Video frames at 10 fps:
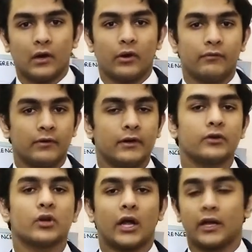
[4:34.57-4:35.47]
However,
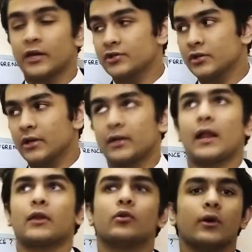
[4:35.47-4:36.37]
in United Nations it
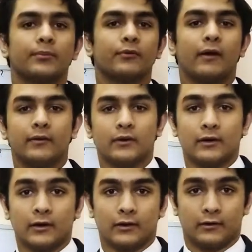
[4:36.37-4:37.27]
can go up to
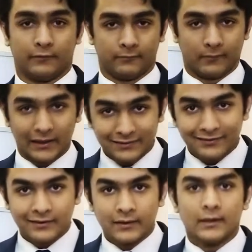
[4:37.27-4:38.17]
1 month.